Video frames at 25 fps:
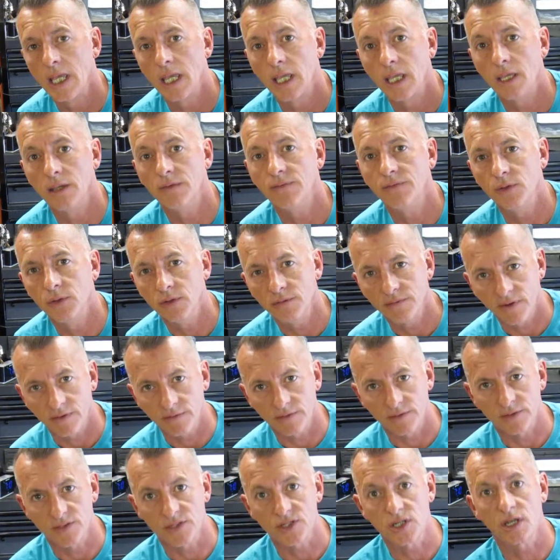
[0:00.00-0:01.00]
If you have
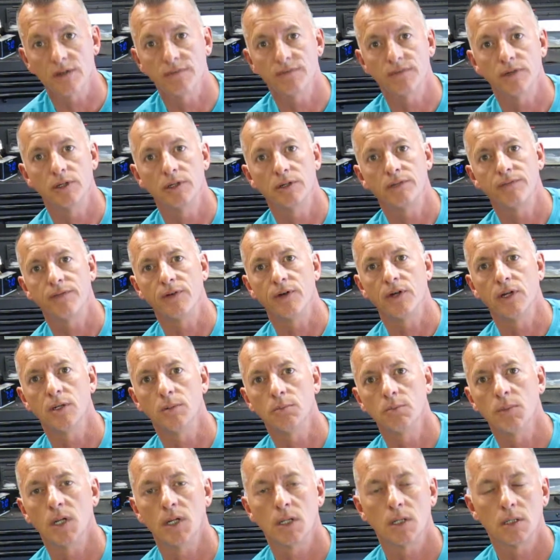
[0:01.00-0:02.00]
ever suffered
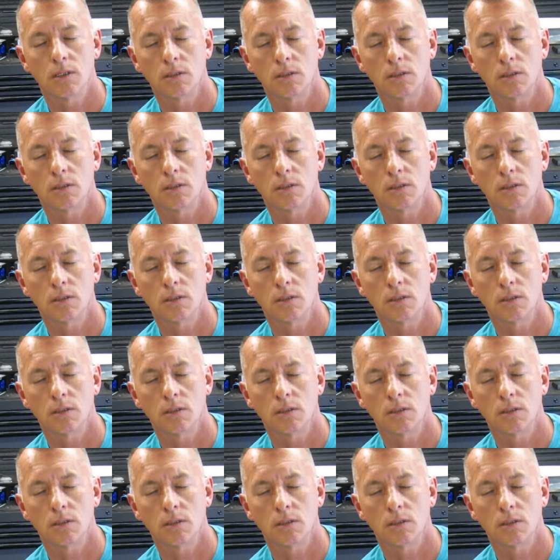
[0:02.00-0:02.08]
from